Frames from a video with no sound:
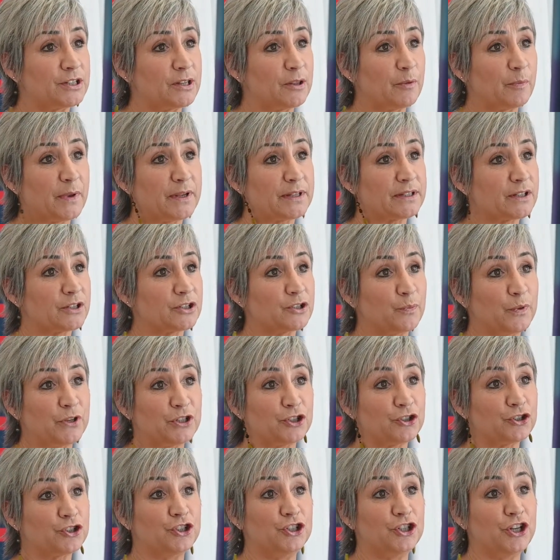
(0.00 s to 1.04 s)
in the business, we
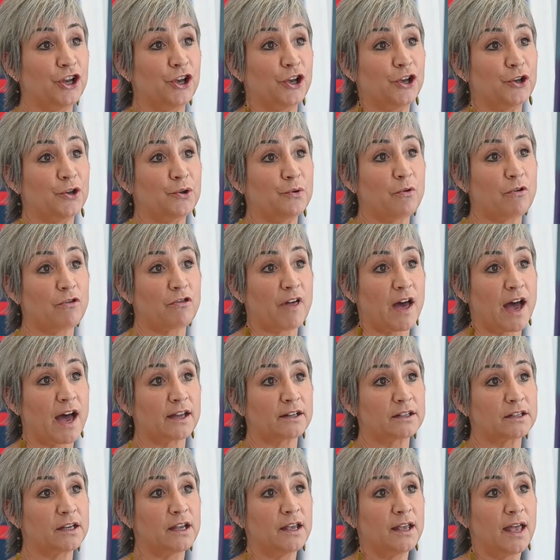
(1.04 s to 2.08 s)
just knew
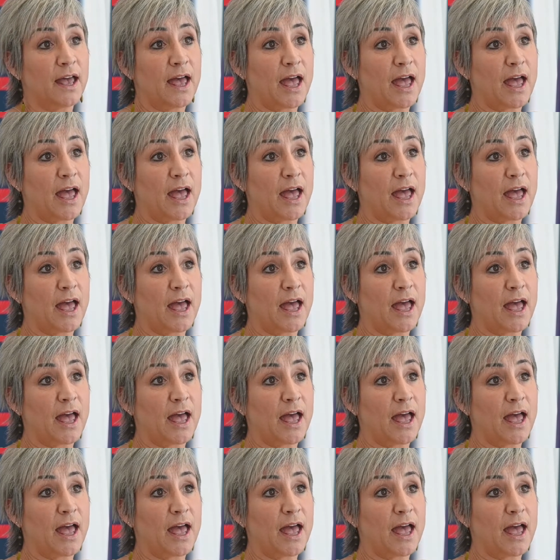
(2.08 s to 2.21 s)
that